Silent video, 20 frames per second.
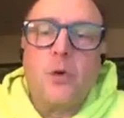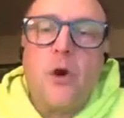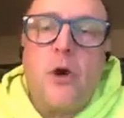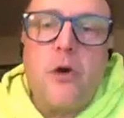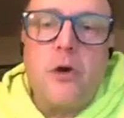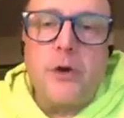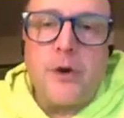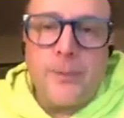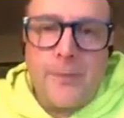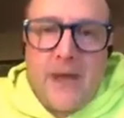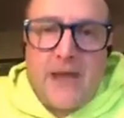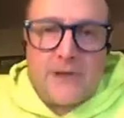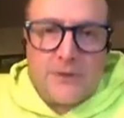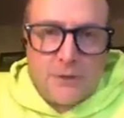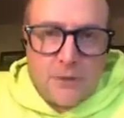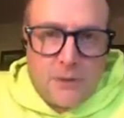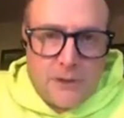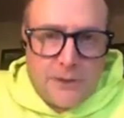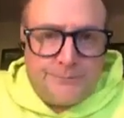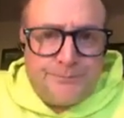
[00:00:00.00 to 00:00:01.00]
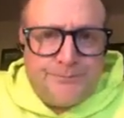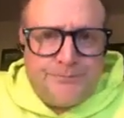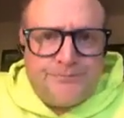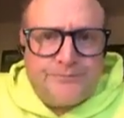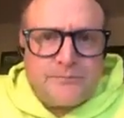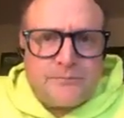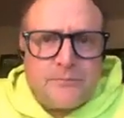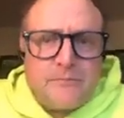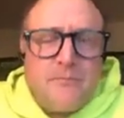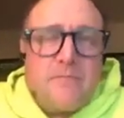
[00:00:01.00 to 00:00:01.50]
So we're all going to pass
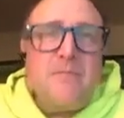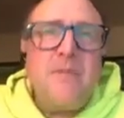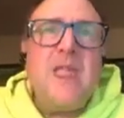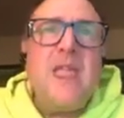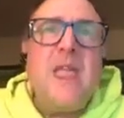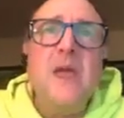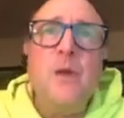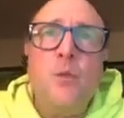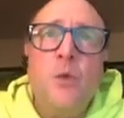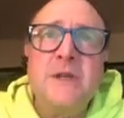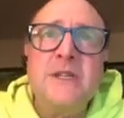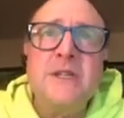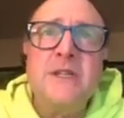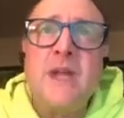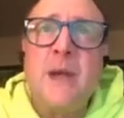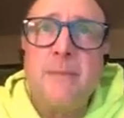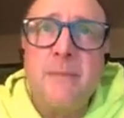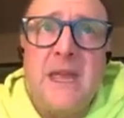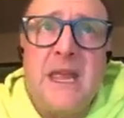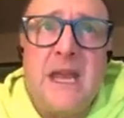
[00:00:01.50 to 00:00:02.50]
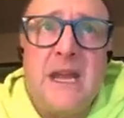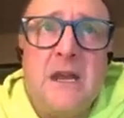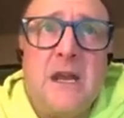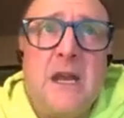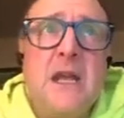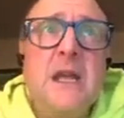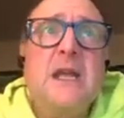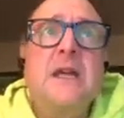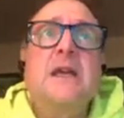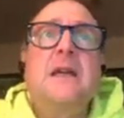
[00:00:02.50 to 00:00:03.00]
on. And what does that
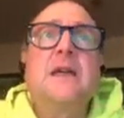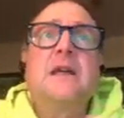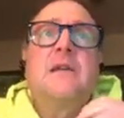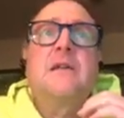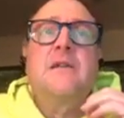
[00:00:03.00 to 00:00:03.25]
mean?